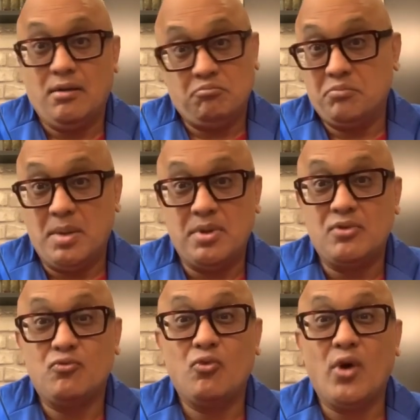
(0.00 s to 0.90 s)
Maybe
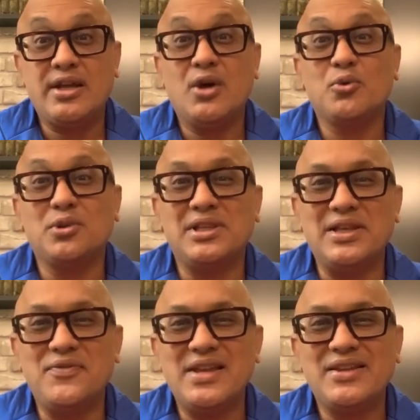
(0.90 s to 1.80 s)
why are you
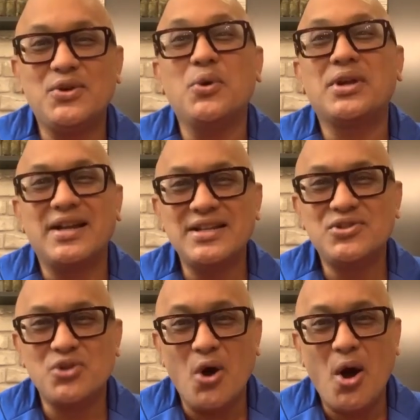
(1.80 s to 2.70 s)
leaving your current
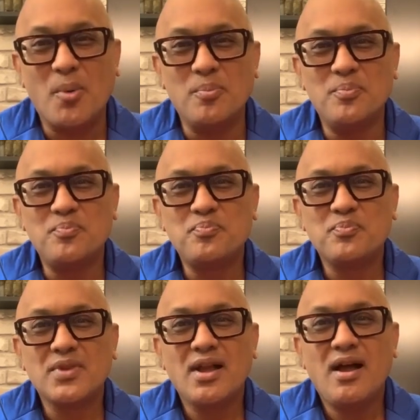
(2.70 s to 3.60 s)
job?
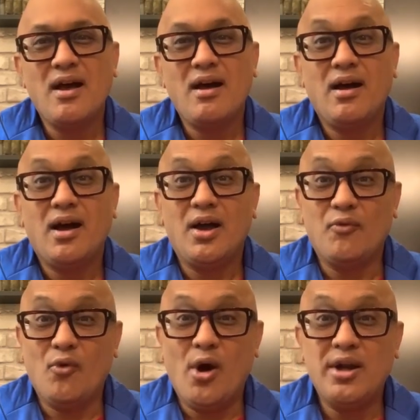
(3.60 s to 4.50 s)

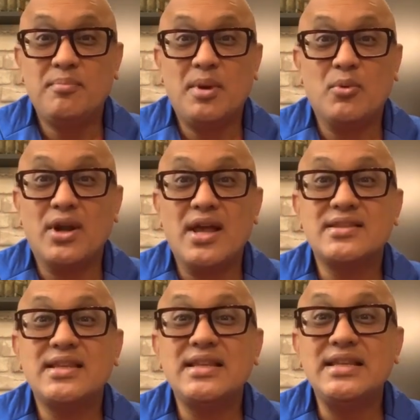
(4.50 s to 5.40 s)
Avoid
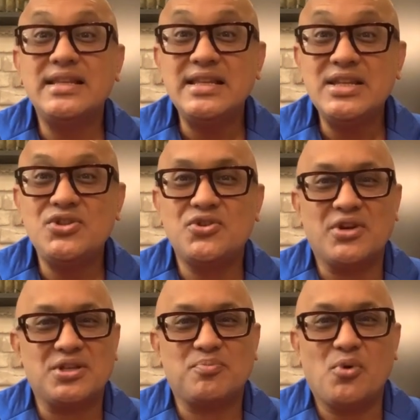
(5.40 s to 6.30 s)
memorizing each
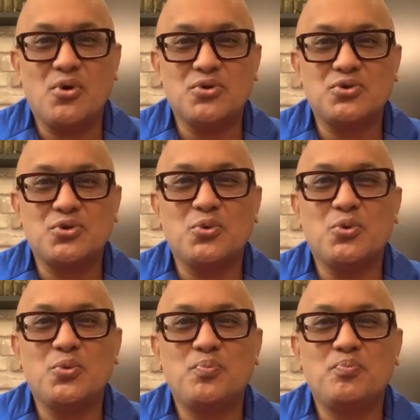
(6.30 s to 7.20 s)
response so
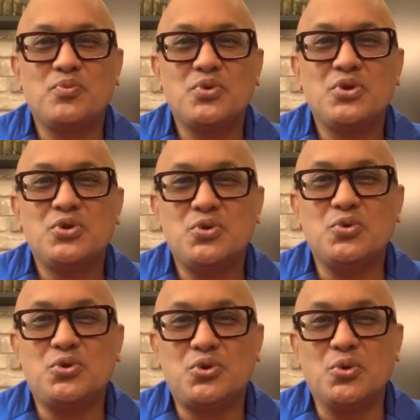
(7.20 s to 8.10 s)

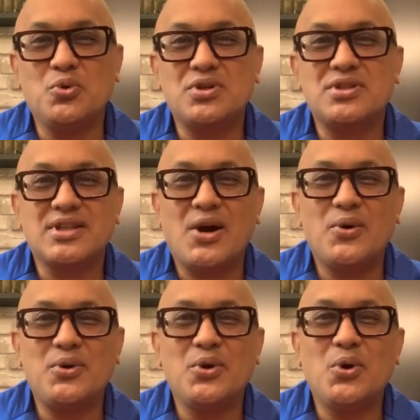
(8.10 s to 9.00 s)
you don't
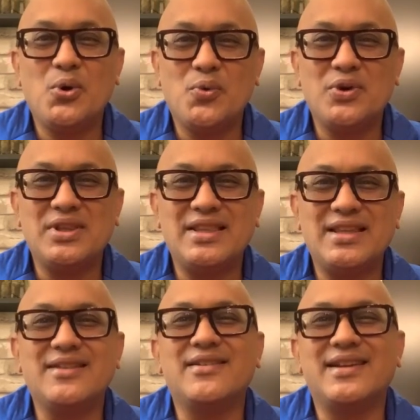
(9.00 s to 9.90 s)
sound
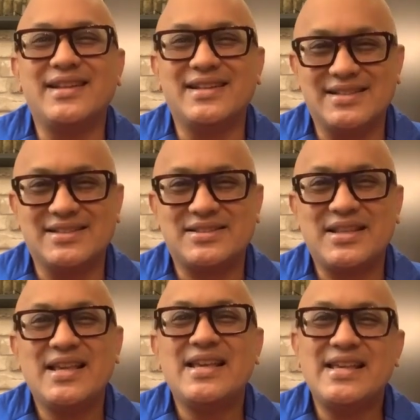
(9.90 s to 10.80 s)
overly rehearsed.
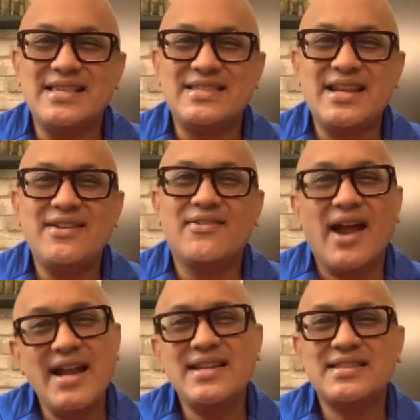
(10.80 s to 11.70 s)
Instead,
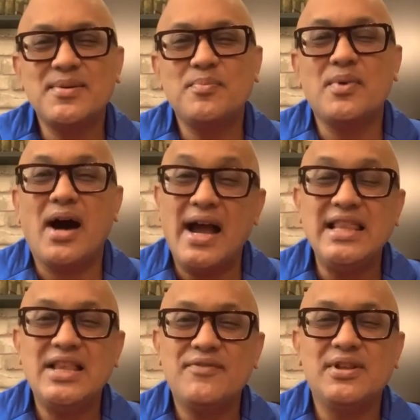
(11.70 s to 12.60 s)
write some high
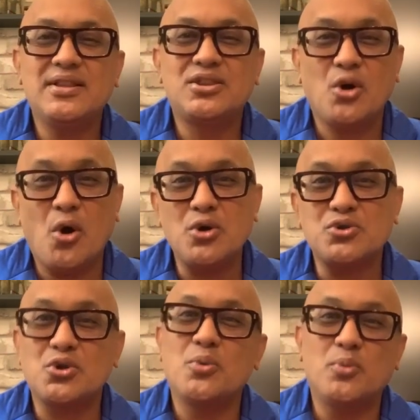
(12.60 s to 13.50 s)
level thoughts
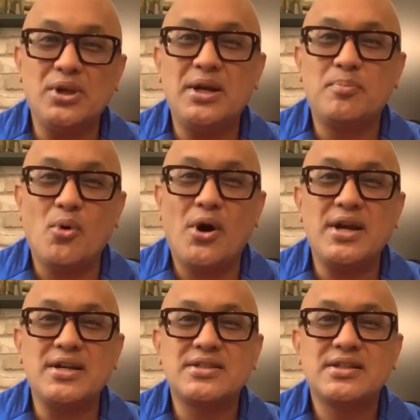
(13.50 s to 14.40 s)
or bullet
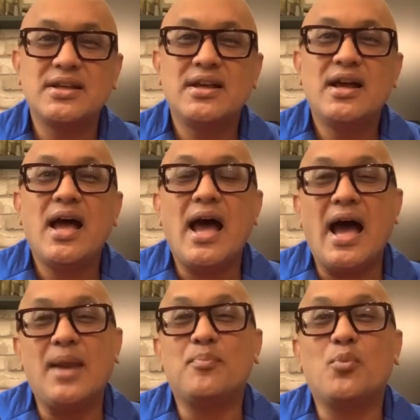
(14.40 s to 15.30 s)
points
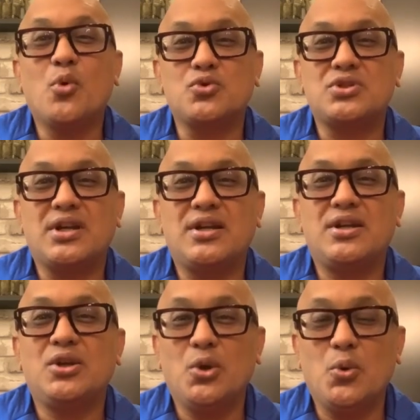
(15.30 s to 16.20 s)
and post it
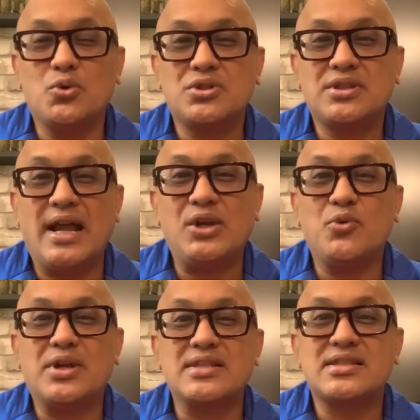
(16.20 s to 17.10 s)
notes that
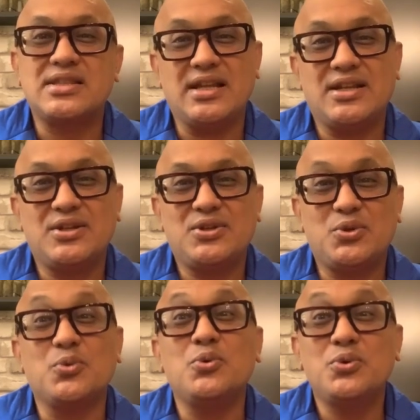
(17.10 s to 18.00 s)
you can stick to
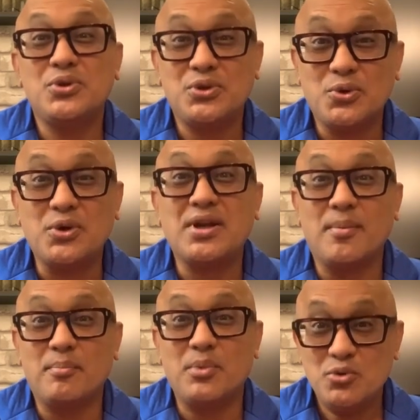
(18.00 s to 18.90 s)
your
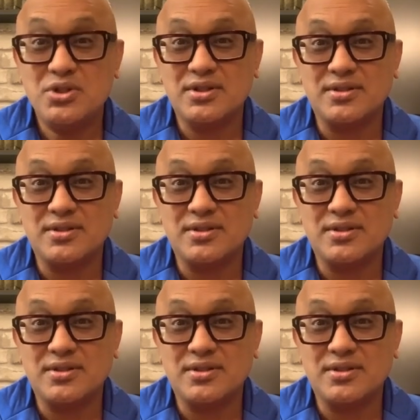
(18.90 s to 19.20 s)
computer.